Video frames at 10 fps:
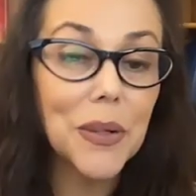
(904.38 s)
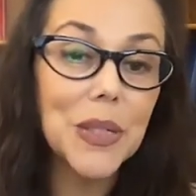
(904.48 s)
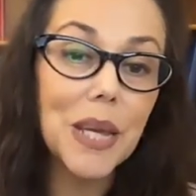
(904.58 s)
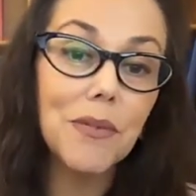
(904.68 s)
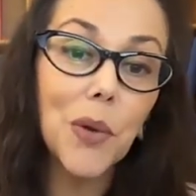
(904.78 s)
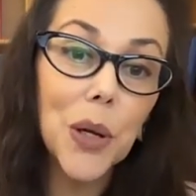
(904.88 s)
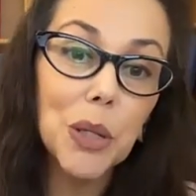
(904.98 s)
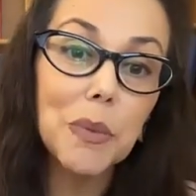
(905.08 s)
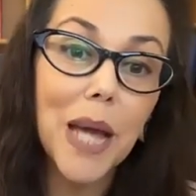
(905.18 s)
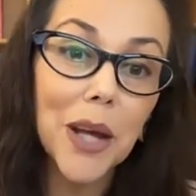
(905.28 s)
for day 4,
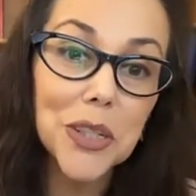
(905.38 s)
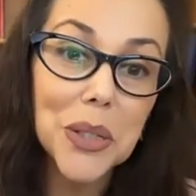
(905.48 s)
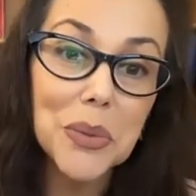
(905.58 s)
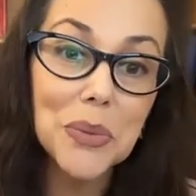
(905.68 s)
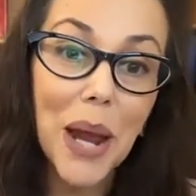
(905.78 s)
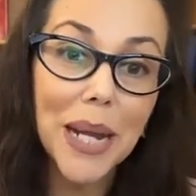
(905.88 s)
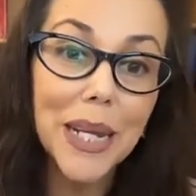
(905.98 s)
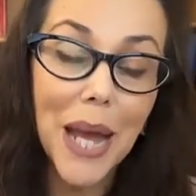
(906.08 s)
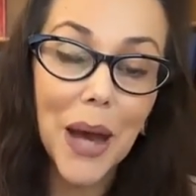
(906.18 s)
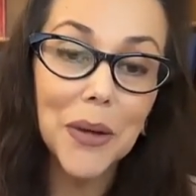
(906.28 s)
you'll be actually
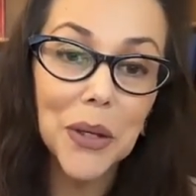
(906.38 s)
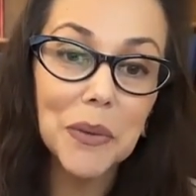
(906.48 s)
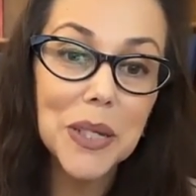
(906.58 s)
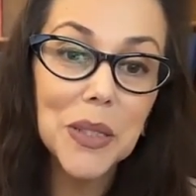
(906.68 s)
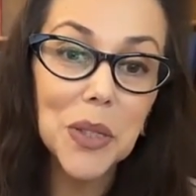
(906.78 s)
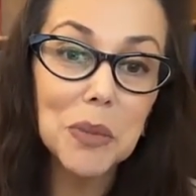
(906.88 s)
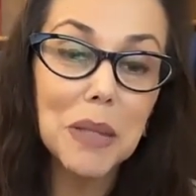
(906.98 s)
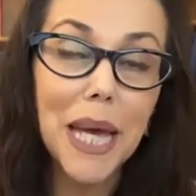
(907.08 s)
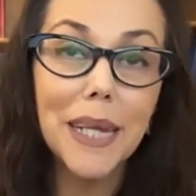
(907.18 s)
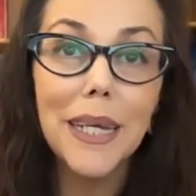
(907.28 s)
writing out your resource
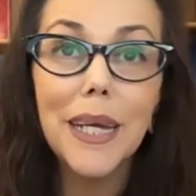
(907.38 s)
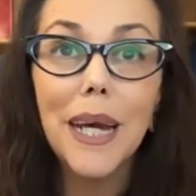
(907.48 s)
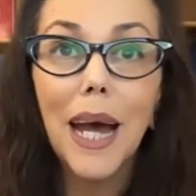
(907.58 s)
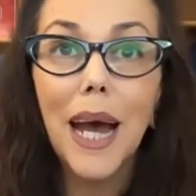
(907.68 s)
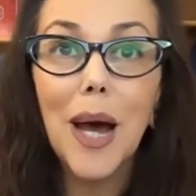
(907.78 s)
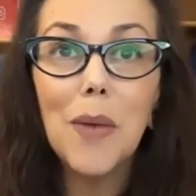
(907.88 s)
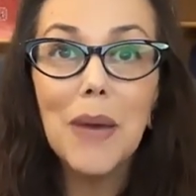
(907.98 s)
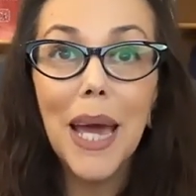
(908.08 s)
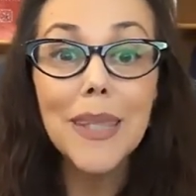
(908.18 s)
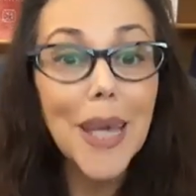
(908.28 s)
plan.
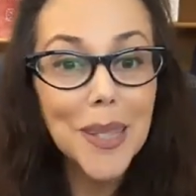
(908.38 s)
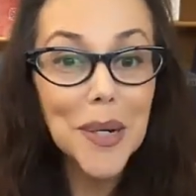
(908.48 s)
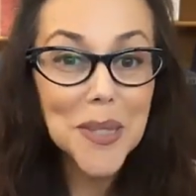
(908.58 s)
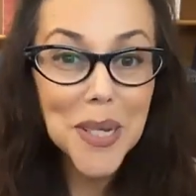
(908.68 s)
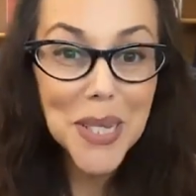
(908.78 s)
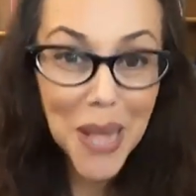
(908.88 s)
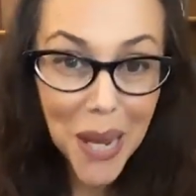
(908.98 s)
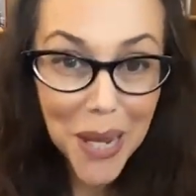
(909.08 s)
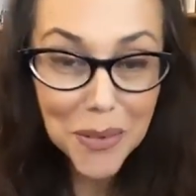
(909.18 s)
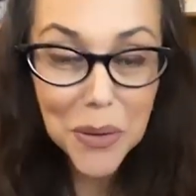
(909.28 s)
And then there's a
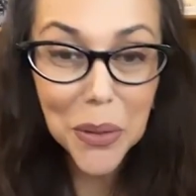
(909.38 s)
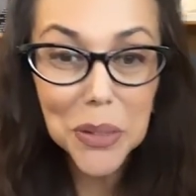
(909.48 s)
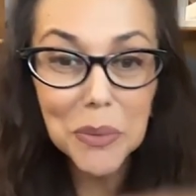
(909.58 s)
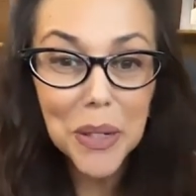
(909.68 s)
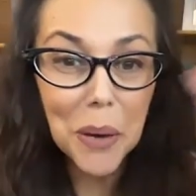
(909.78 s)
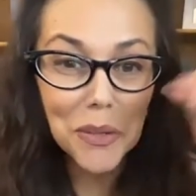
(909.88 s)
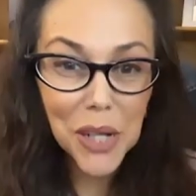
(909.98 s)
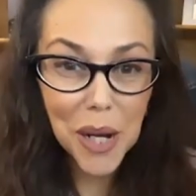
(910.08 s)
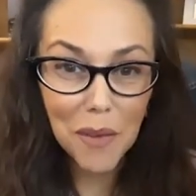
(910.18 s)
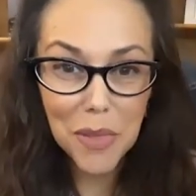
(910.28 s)
day, of course, where you go
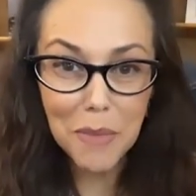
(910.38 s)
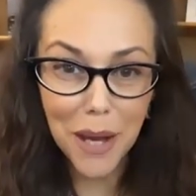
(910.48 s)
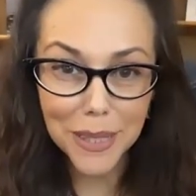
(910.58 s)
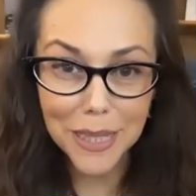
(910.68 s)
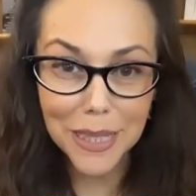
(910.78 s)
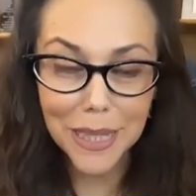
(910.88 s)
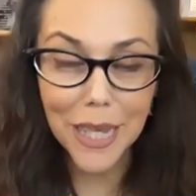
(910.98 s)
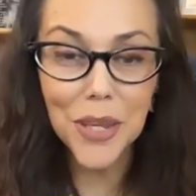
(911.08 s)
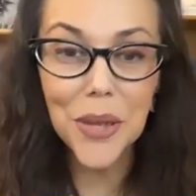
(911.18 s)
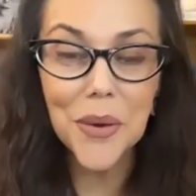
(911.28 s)
check off the boxes
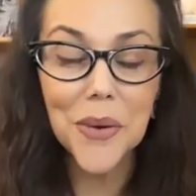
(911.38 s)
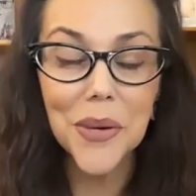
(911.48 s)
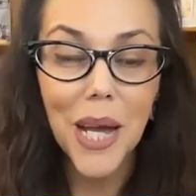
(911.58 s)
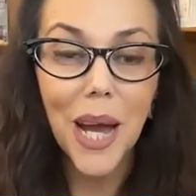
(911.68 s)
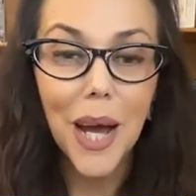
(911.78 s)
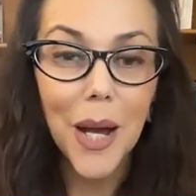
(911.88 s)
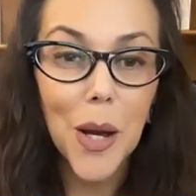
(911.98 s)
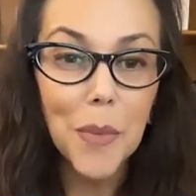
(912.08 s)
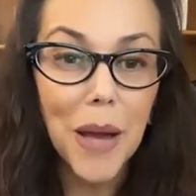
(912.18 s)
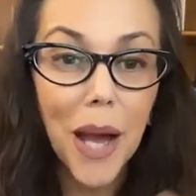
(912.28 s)
and you
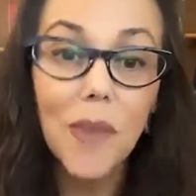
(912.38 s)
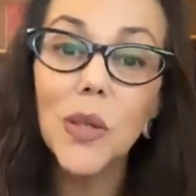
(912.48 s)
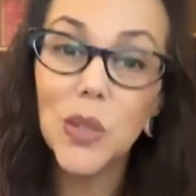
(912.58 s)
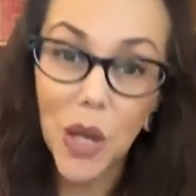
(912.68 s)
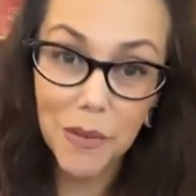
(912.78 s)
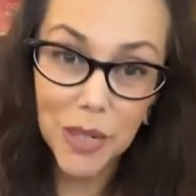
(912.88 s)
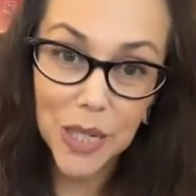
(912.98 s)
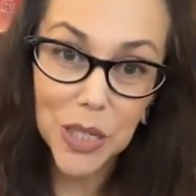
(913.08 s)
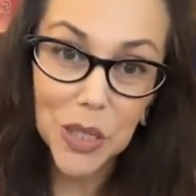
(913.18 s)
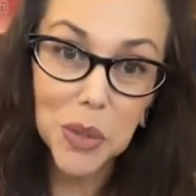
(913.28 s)
have those
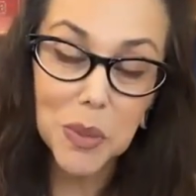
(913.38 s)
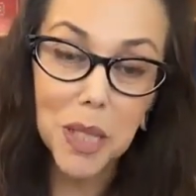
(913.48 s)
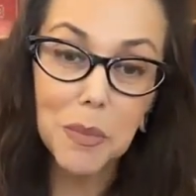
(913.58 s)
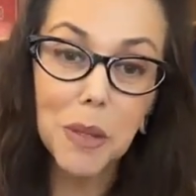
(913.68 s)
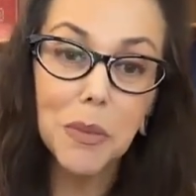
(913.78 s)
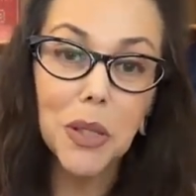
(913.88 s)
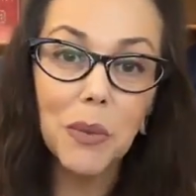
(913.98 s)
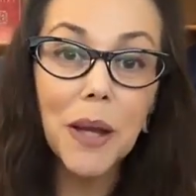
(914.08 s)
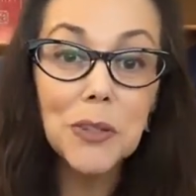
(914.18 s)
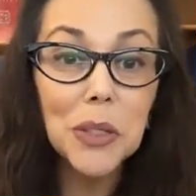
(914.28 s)
conversations with the people
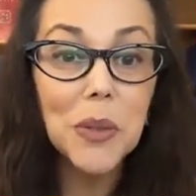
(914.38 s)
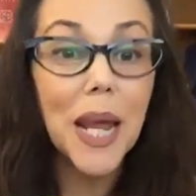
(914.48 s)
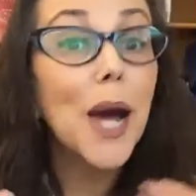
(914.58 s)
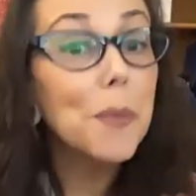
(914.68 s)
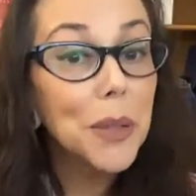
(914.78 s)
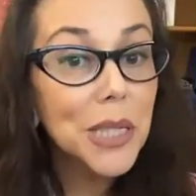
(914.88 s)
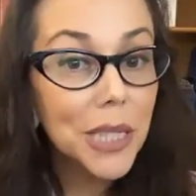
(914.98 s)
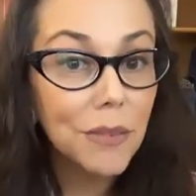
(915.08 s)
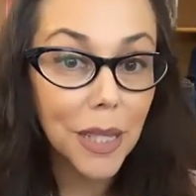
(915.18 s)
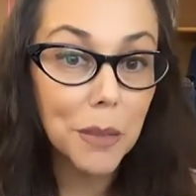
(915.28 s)
around you. And I help you
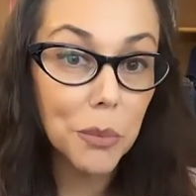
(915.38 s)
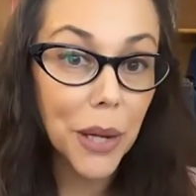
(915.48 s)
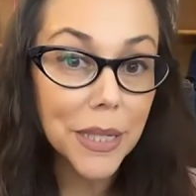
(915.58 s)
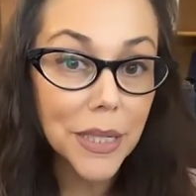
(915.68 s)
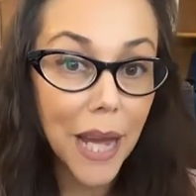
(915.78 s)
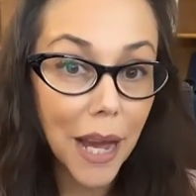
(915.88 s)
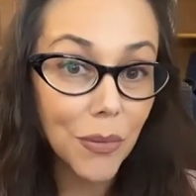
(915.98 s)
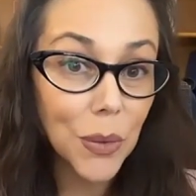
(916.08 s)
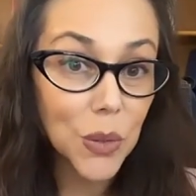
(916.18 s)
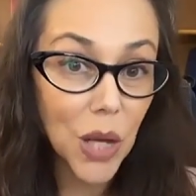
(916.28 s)
to develop ways to
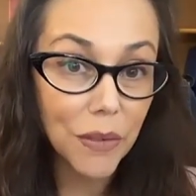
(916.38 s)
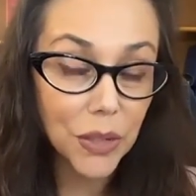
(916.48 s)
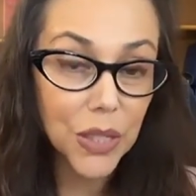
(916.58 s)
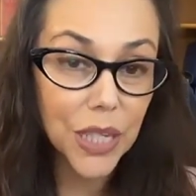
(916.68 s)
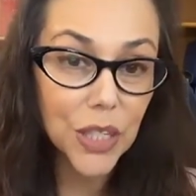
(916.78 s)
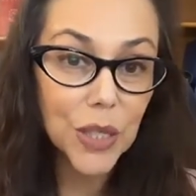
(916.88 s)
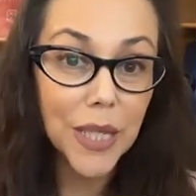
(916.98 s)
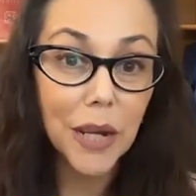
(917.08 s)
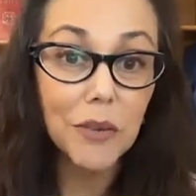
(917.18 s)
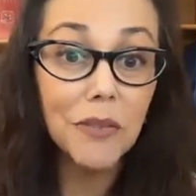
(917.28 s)
have those
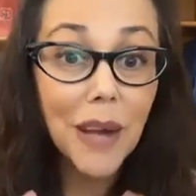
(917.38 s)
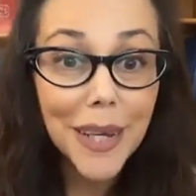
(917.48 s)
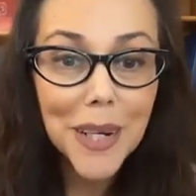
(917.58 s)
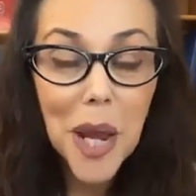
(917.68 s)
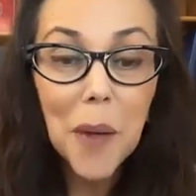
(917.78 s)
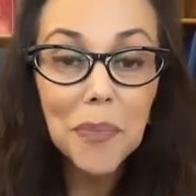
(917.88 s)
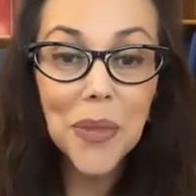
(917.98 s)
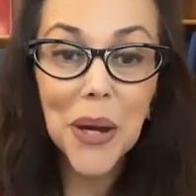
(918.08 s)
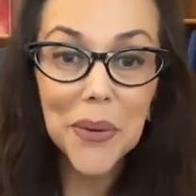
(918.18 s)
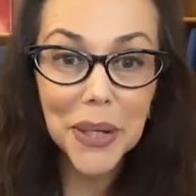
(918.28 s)
conversations that are fun,
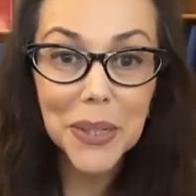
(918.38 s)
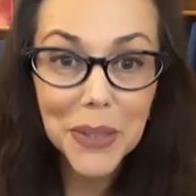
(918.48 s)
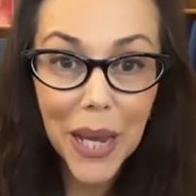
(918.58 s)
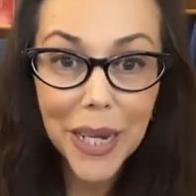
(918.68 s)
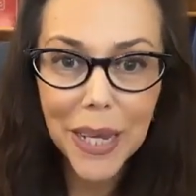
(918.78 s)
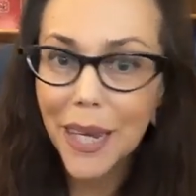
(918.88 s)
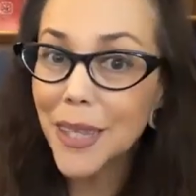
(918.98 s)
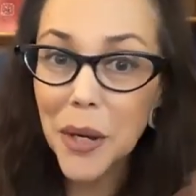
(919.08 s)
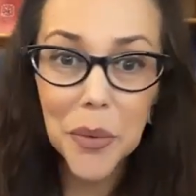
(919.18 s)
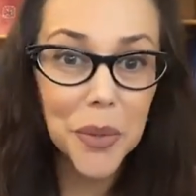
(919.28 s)
that are exciting,
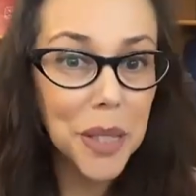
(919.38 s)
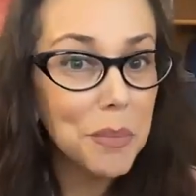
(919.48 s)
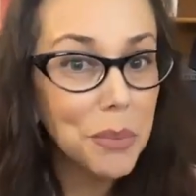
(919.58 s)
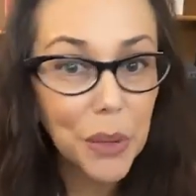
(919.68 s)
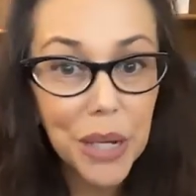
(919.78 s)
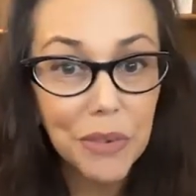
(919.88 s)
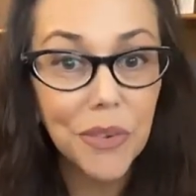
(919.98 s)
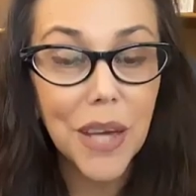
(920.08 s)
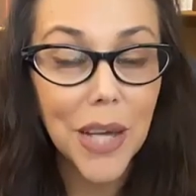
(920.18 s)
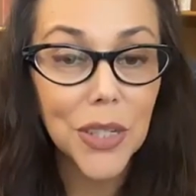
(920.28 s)
and that are really
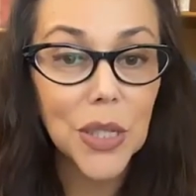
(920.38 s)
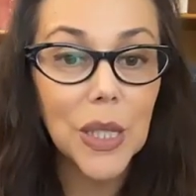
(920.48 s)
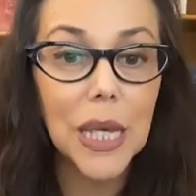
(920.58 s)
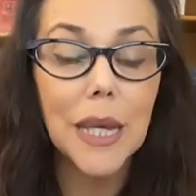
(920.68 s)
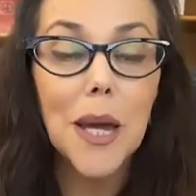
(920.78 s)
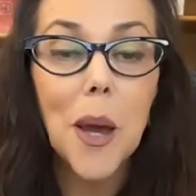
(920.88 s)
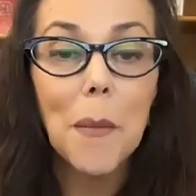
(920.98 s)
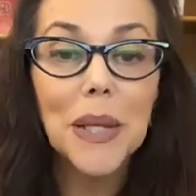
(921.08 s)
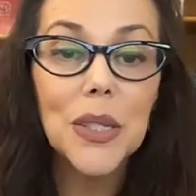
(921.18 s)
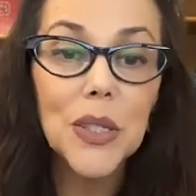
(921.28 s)
brief, actually.
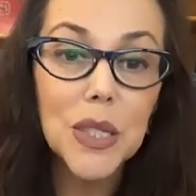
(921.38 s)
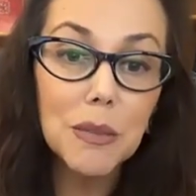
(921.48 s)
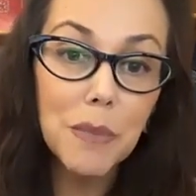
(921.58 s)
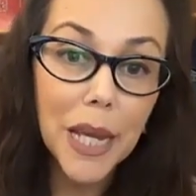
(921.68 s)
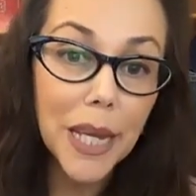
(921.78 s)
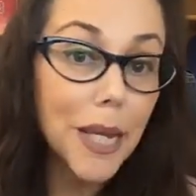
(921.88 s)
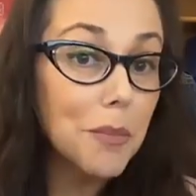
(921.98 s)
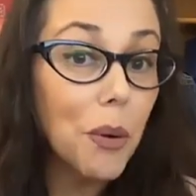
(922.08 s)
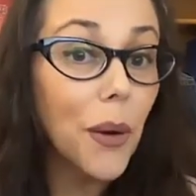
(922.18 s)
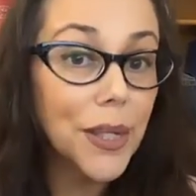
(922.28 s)
But it's just
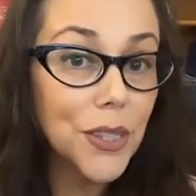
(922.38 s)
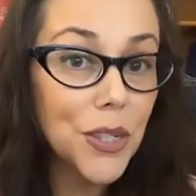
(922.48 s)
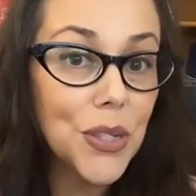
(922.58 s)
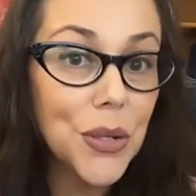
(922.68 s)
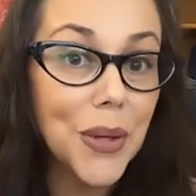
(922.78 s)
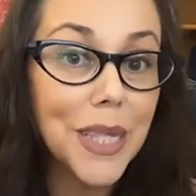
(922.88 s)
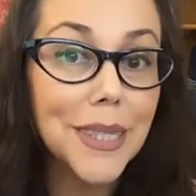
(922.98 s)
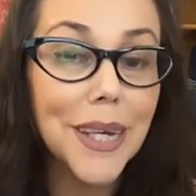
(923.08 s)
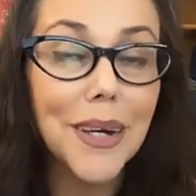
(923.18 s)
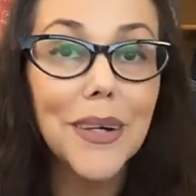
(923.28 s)
making a point to doing
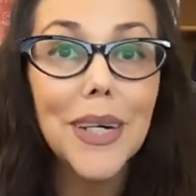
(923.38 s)
so.